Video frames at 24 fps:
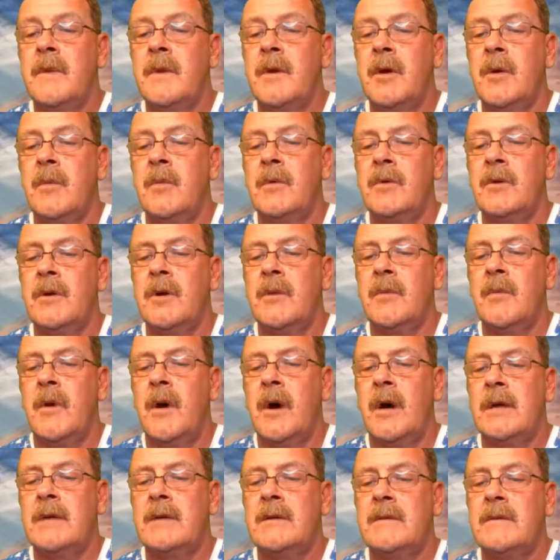you will do
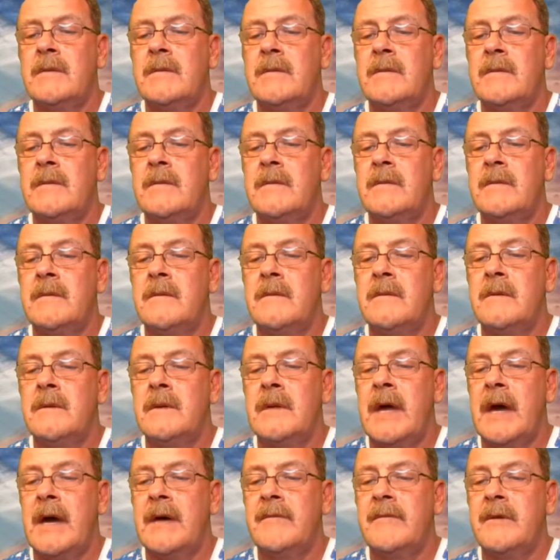what,
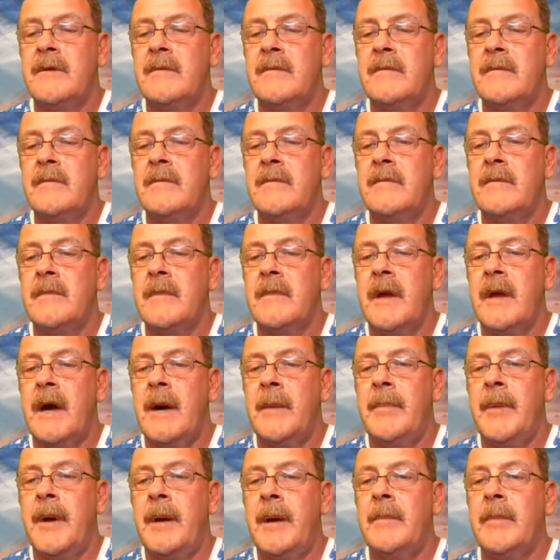David? I
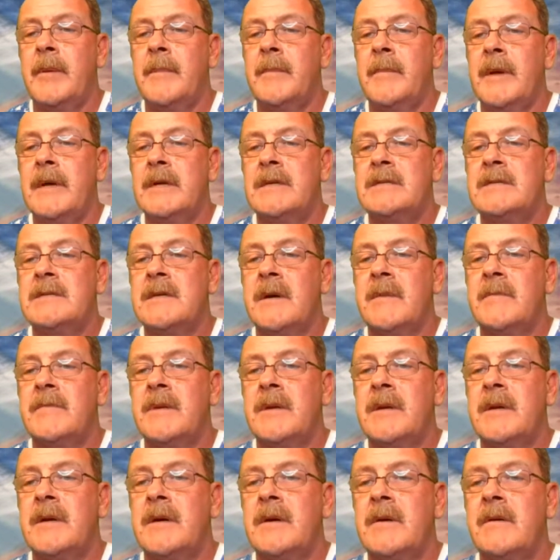probably missed
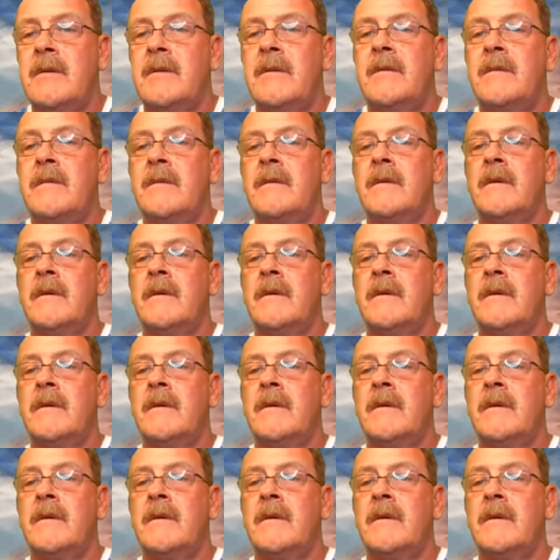something here.